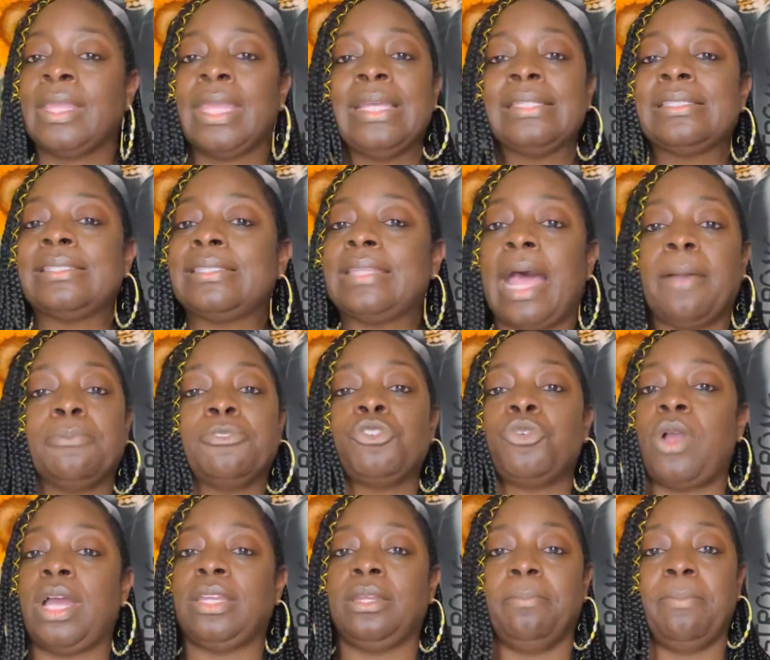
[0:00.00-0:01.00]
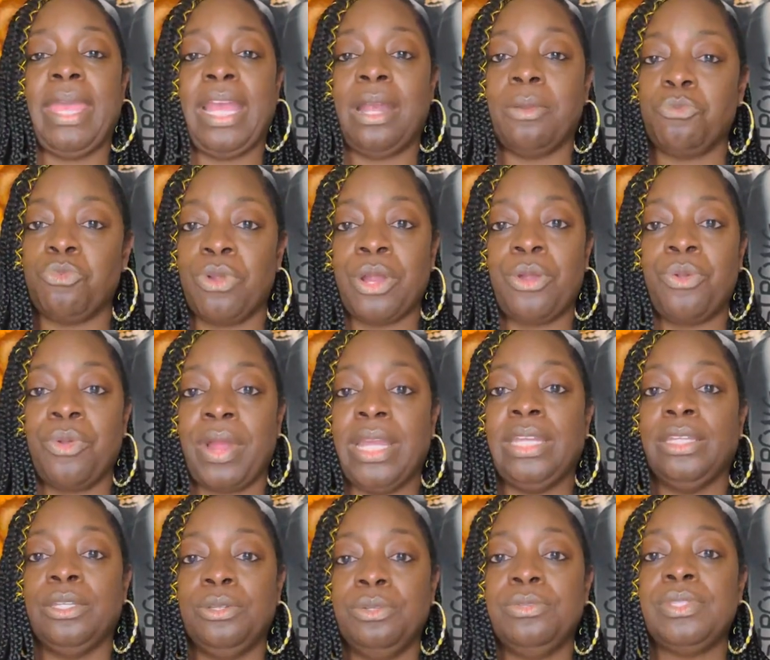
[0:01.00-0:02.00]
Stop trying to make them regret
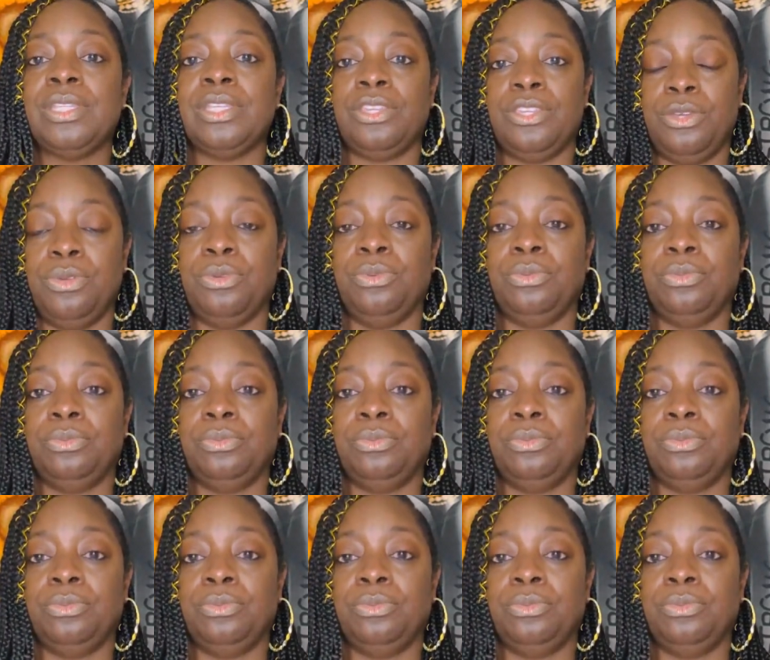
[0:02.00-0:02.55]
losing you.